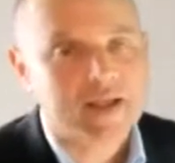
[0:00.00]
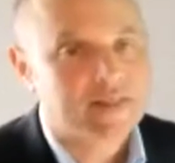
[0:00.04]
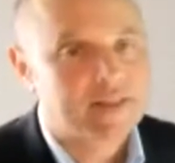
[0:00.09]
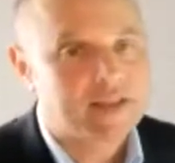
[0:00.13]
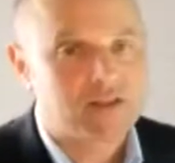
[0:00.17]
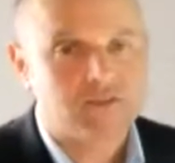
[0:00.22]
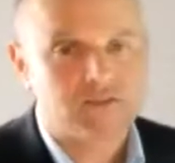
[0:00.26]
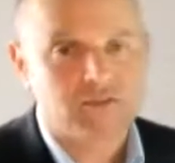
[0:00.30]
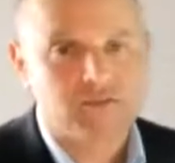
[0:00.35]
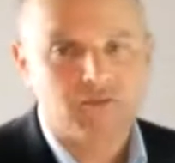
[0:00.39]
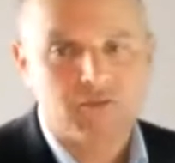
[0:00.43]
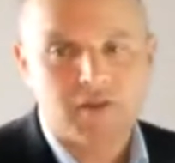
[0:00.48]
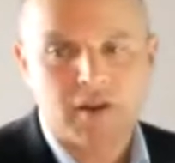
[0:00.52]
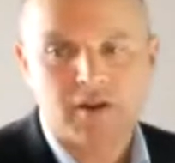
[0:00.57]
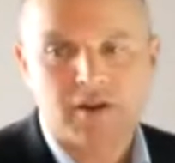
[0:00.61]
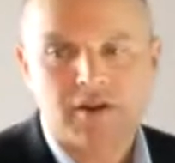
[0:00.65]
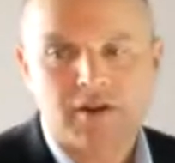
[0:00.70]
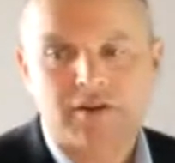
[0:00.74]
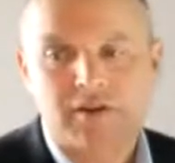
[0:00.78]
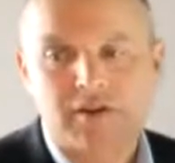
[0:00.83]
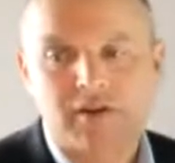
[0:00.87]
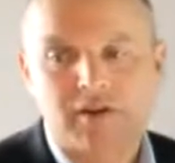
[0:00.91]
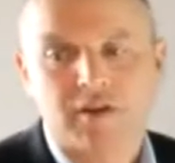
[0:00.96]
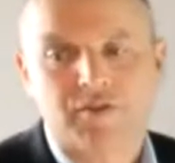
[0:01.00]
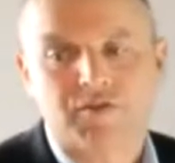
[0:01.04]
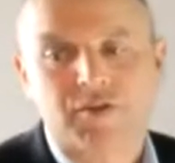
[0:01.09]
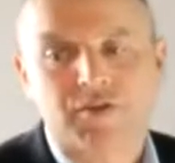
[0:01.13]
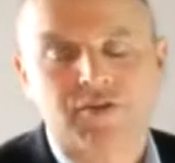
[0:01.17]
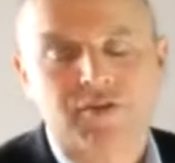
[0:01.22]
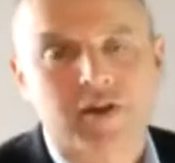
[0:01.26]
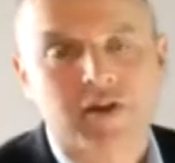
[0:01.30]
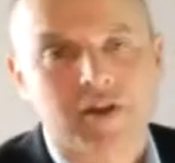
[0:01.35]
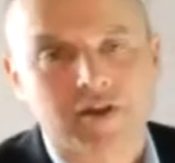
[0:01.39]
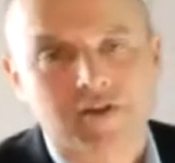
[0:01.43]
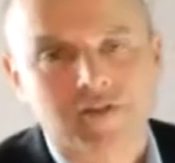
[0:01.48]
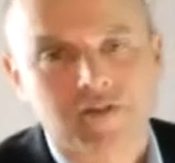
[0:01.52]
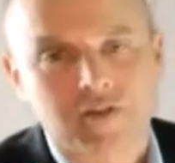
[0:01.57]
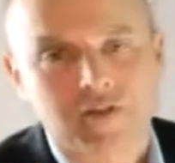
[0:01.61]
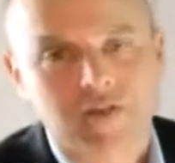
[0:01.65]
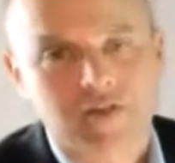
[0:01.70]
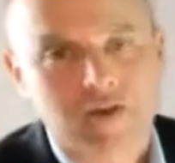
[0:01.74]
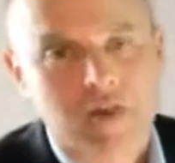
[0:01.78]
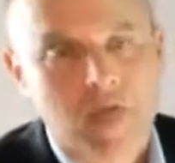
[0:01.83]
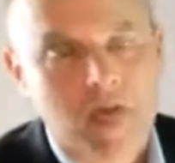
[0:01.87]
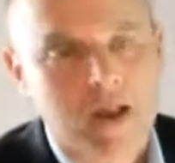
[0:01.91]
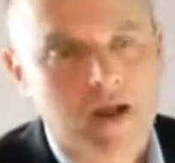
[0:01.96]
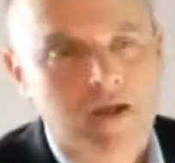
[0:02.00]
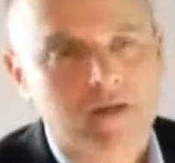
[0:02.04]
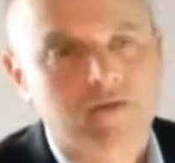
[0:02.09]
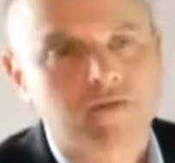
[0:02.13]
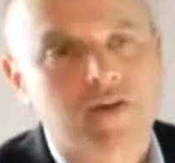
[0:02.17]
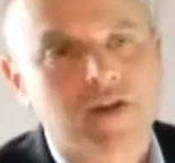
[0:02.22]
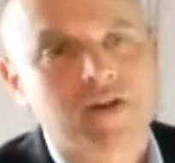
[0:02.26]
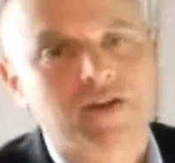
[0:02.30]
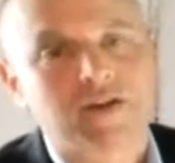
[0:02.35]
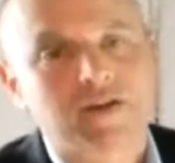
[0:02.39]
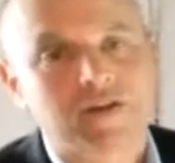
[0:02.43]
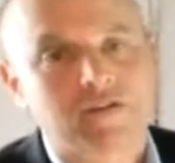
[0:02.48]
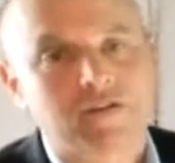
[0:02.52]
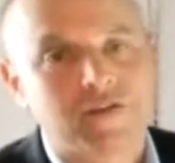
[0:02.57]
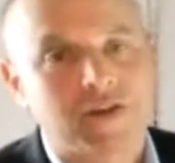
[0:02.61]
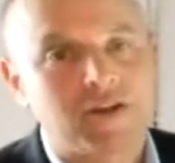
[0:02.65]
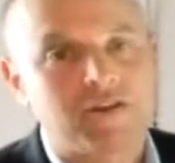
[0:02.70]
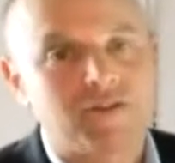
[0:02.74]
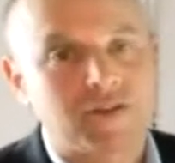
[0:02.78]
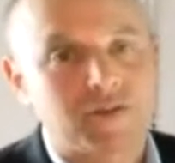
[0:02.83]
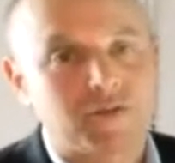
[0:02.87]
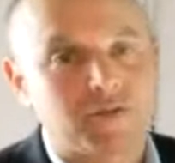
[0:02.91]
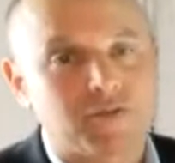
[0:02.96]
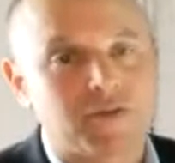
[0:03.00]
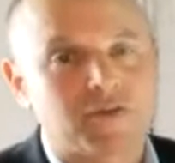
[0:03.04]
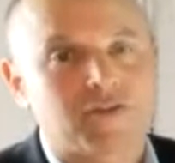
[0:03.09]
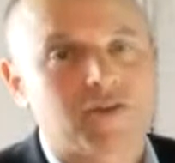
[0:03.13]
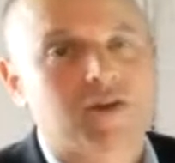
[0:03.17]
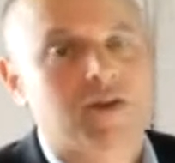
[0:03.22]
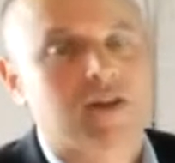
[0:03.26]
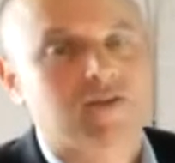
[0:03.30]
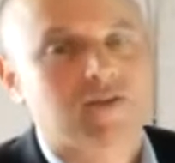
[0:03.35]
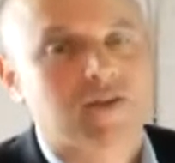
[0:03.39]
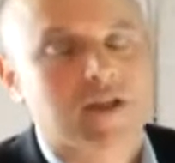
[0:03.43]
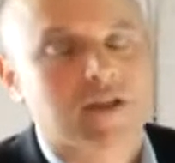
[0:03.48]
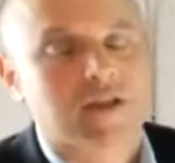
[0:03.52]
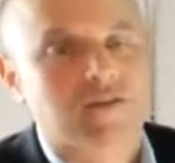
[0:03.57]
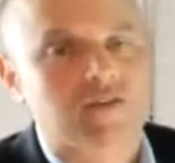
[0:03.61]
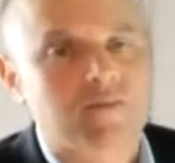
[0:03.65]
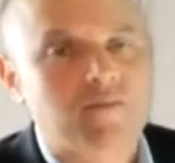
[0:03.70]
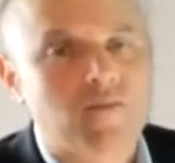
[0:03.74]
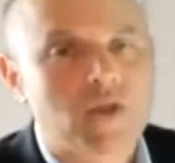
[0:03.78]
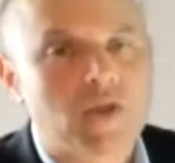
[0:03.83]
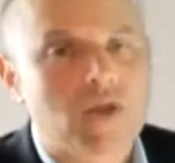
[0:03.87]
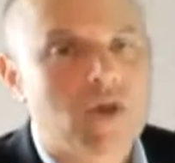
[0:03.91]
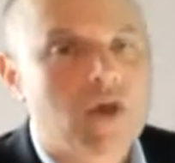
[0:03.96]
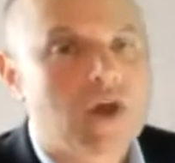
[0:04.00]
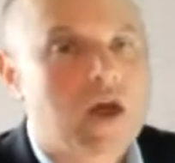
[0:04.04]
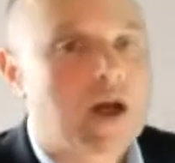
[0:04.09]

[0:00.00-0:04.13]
There's various different statistics.